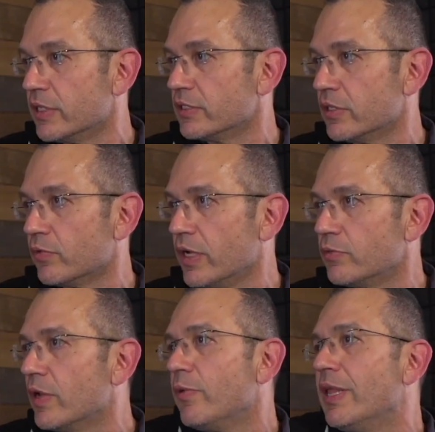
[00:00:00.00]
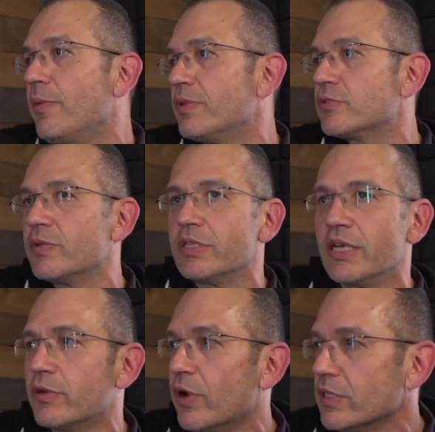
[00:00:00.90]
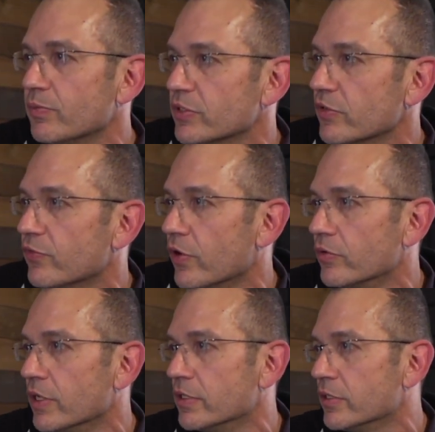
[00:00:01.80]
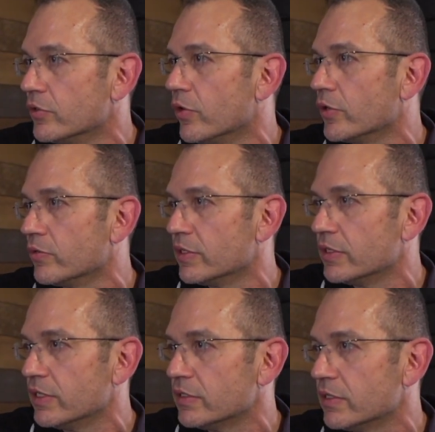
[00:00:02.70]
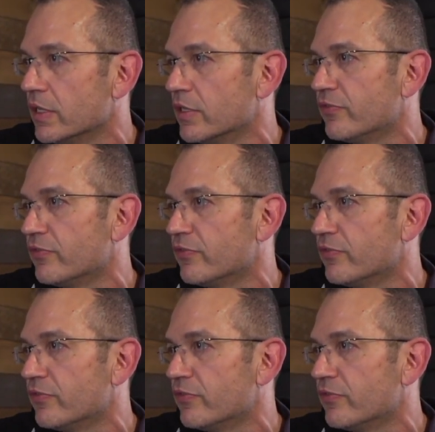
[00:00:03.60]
Tested, yeah, right? yeah, yeah, what, what, happens when they write a piece of code and they yeah. do a unit test and it